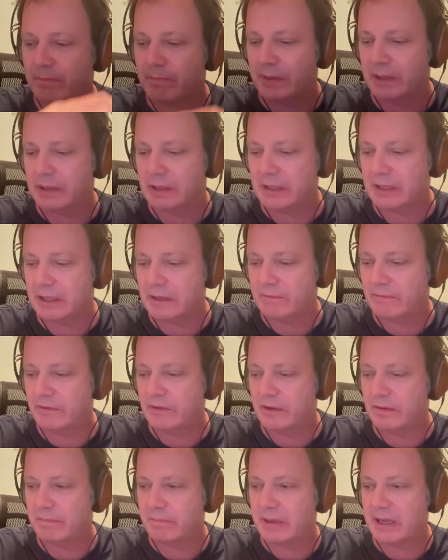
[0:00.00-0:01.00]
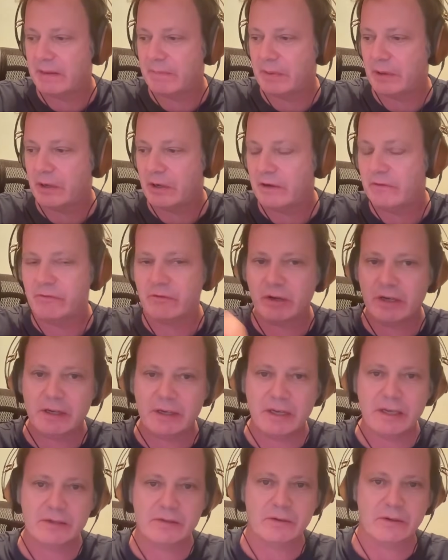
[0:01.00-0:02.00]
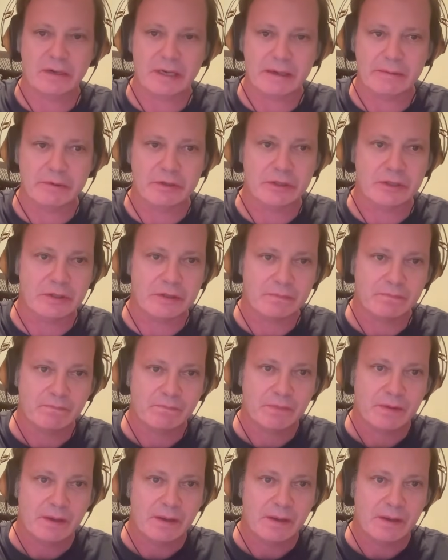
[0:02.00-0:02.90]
believed that people over-index on languages